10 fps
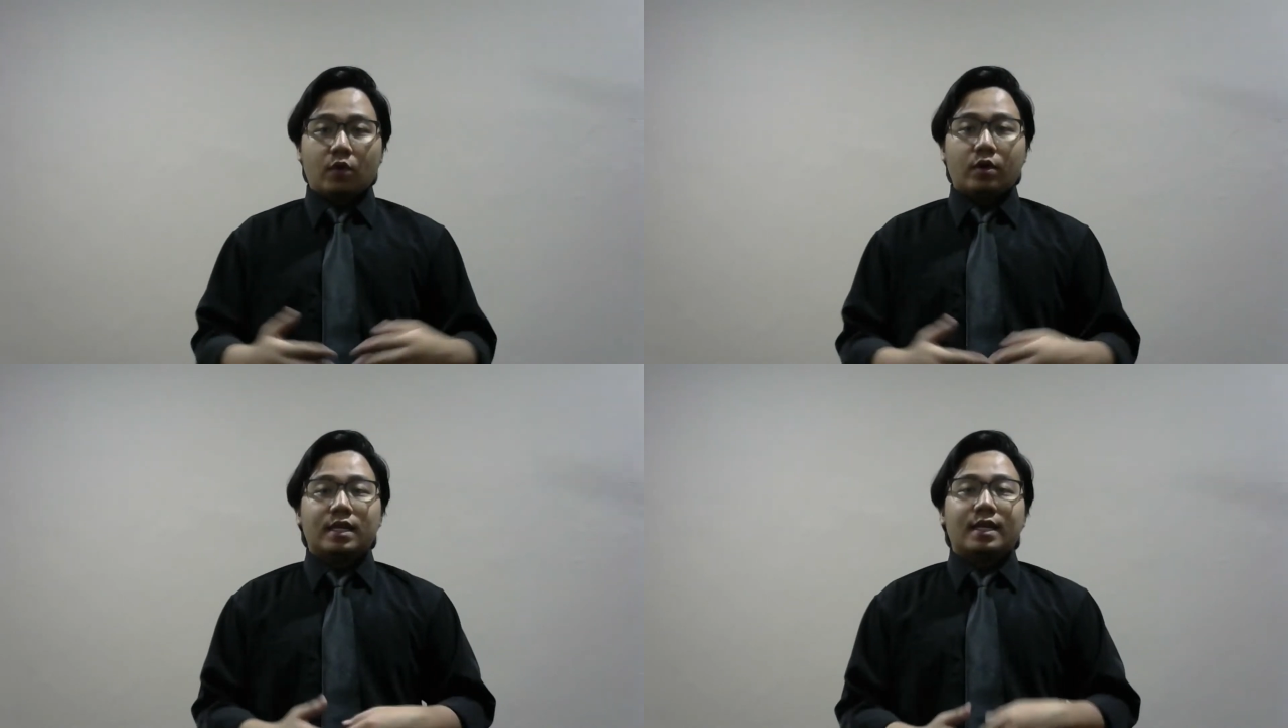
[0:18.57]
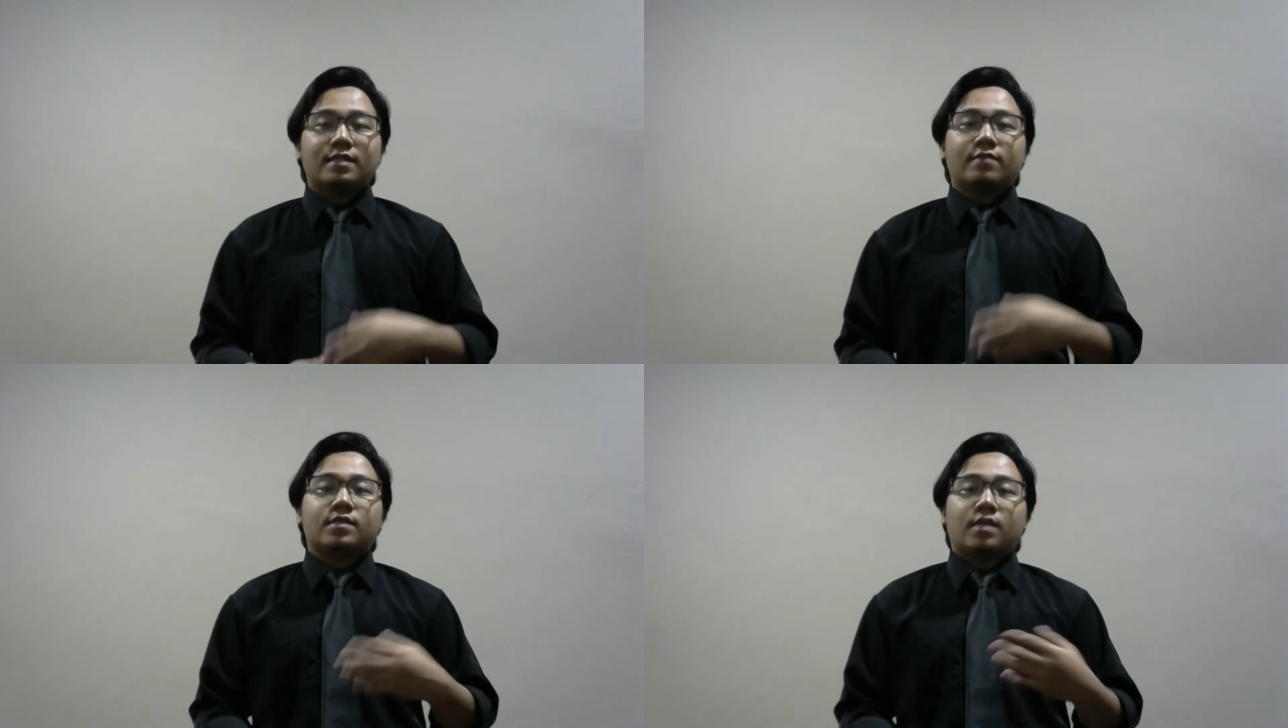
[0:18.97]
for
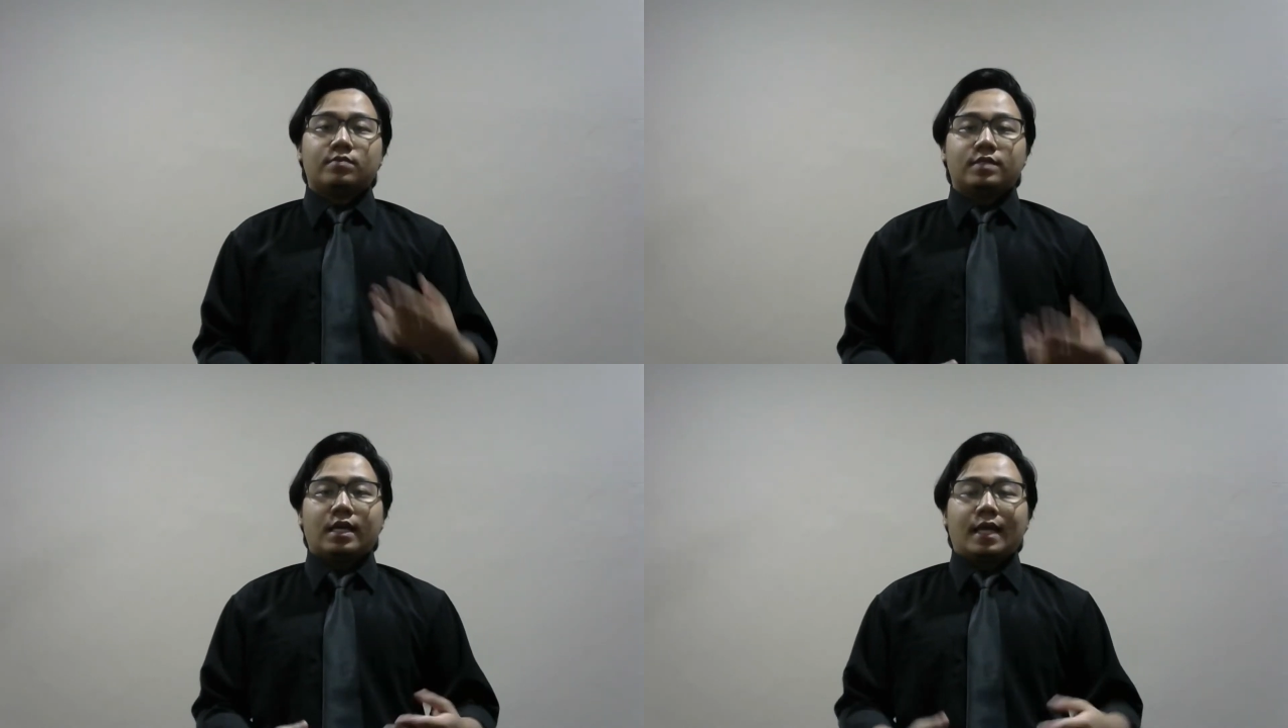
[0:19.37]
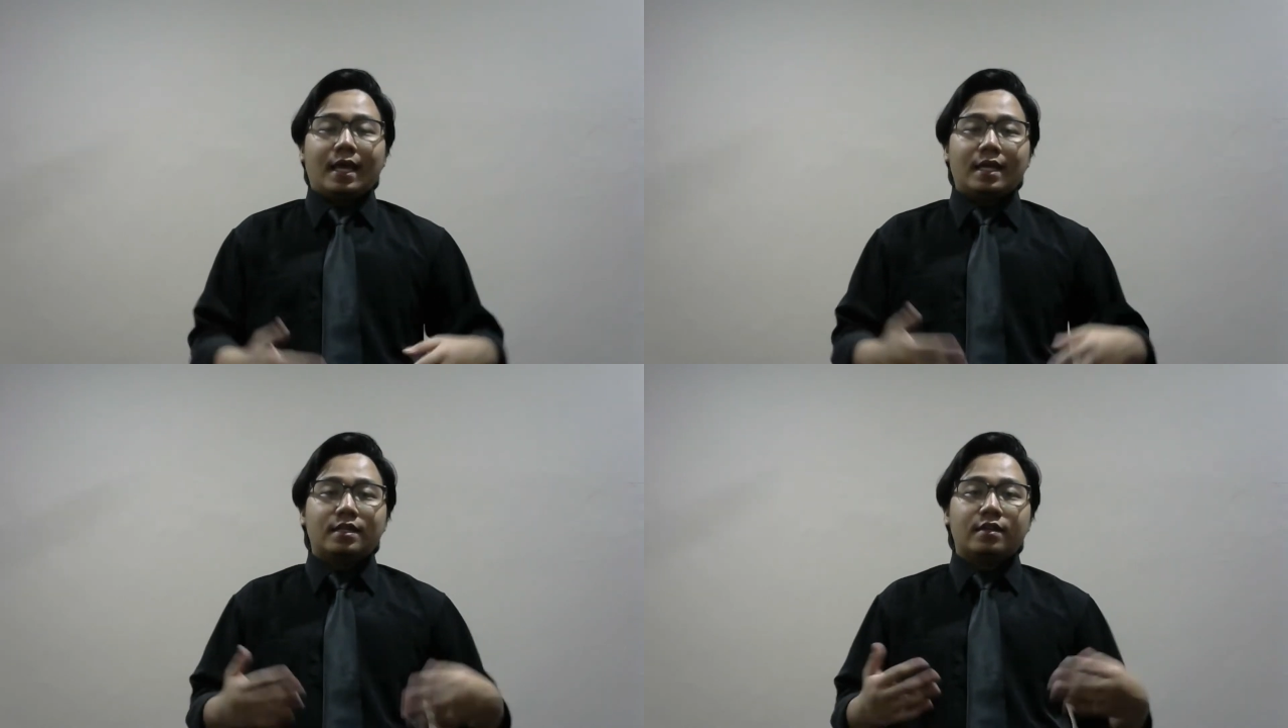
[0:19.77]
elective subject
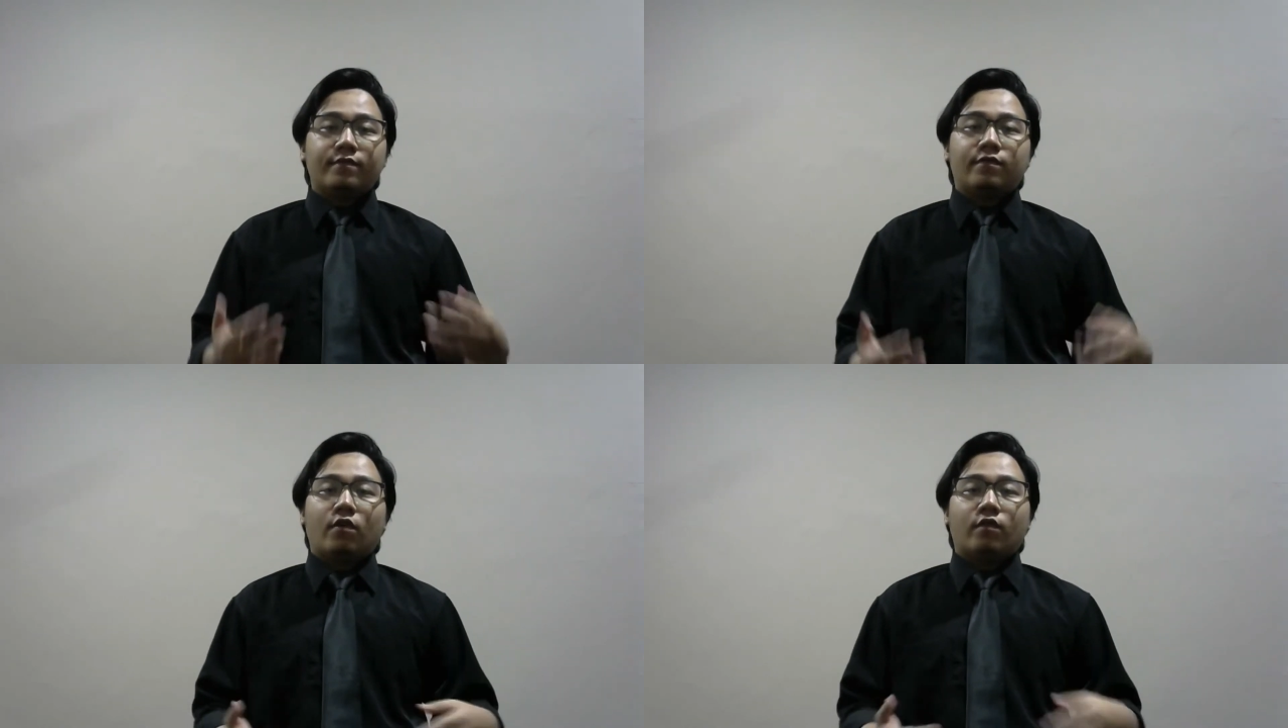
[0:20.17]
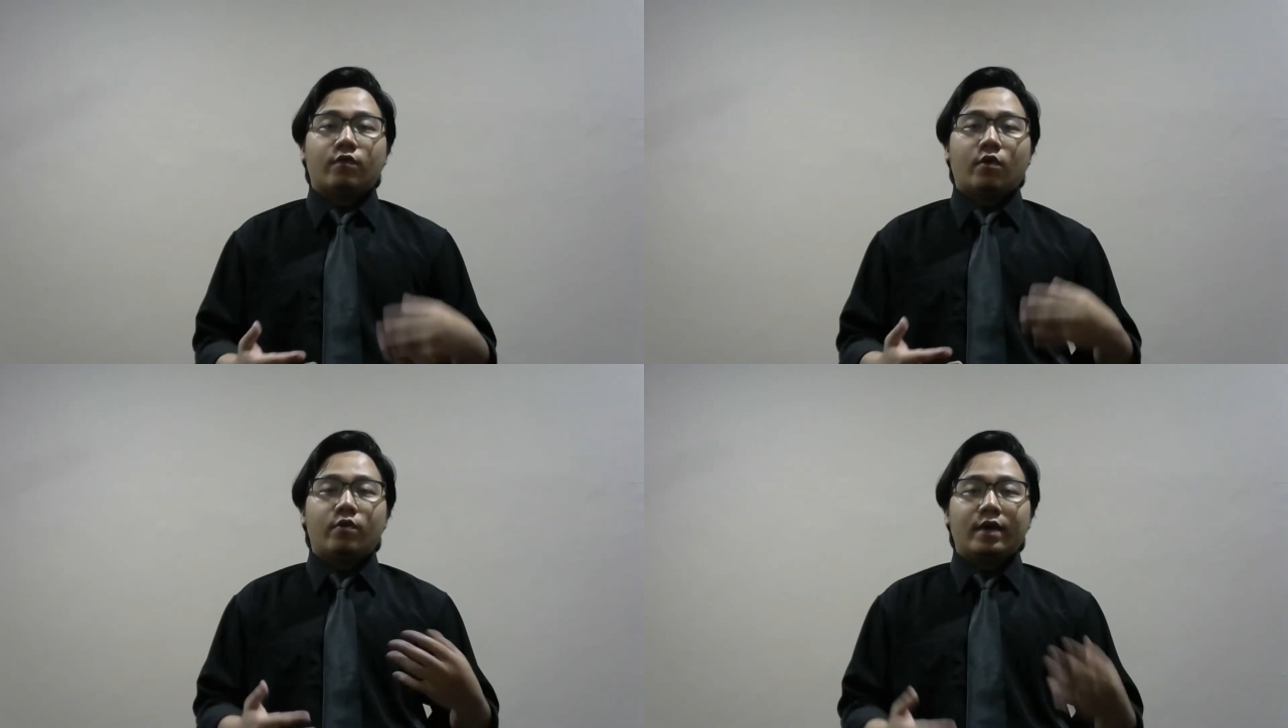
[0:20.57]

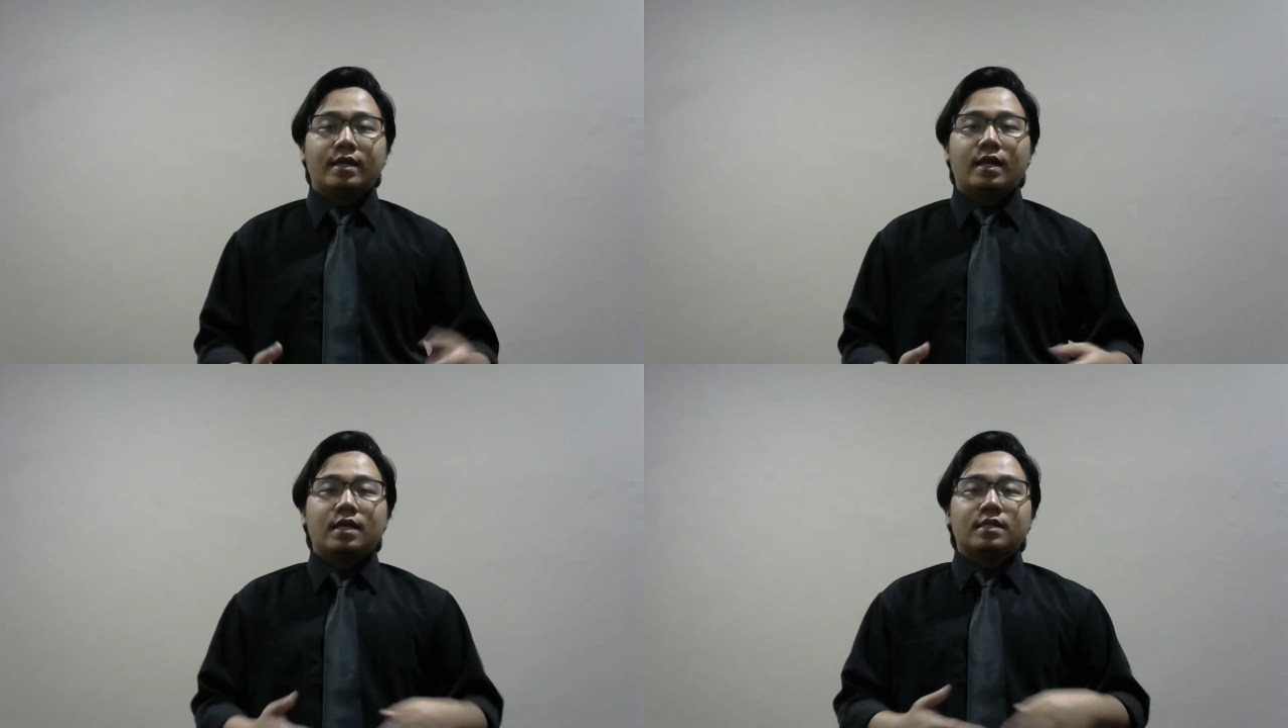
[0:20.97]
AD441,